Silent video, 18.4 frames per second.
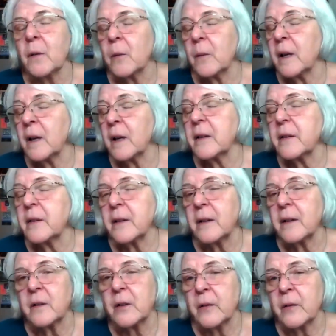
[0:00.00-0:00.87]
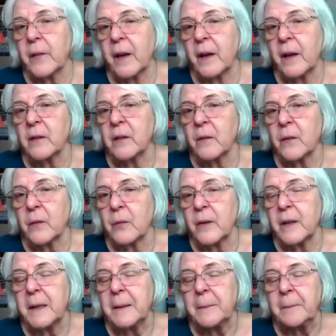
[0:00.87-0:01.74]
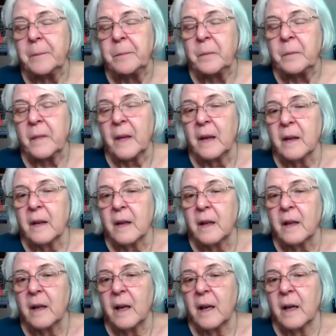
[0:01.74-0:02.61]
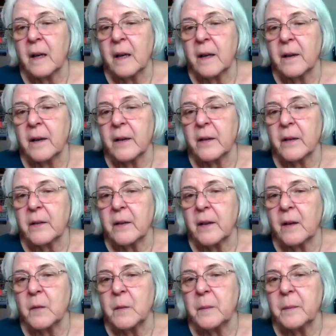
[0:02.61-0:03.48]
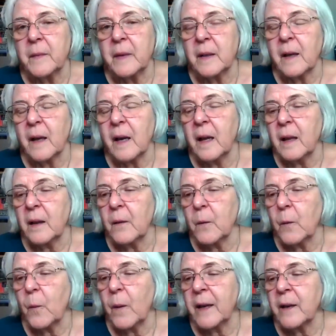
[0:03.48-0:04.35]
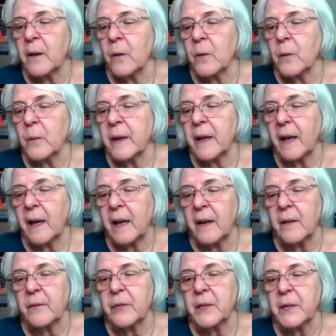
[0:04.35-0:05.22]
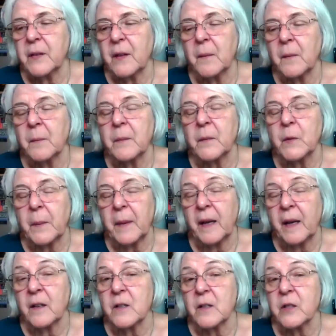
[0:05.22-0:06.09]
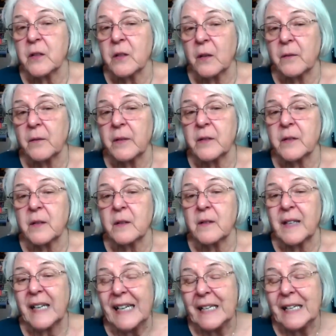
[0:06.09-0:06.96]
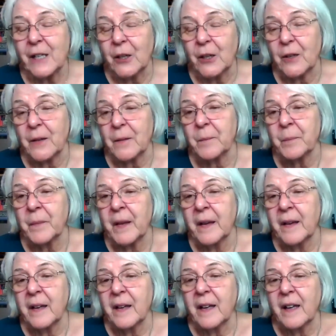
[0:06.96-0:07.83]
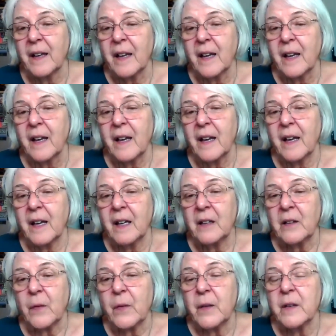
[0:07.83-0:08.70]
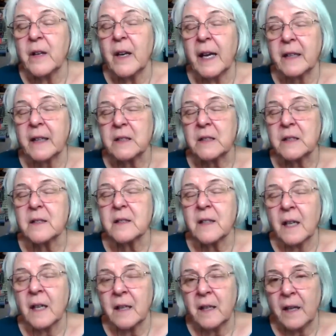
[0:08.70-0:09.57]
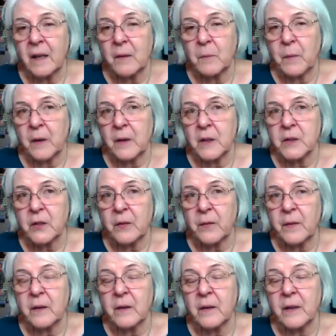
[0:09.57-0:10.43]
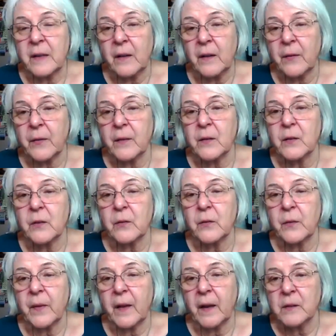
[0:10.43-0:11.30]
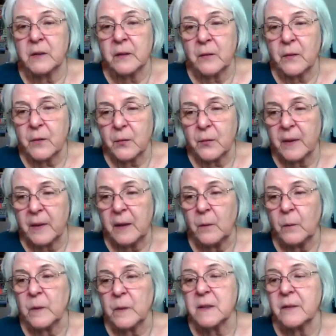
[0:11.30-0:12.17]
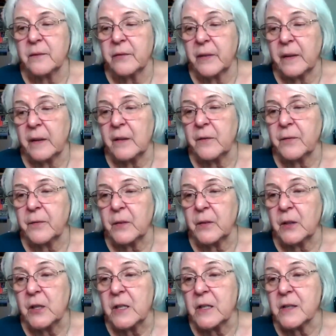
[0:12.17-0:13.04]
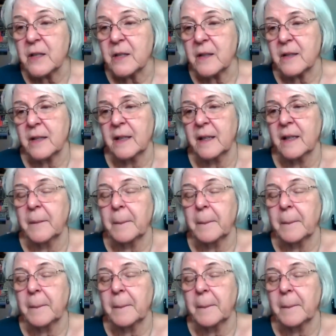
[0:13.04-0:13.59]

it was, 2003, uh, said, Miguel, why don't we have some Spanish services here? And the next Sunday, March 30th, 2003, was the very first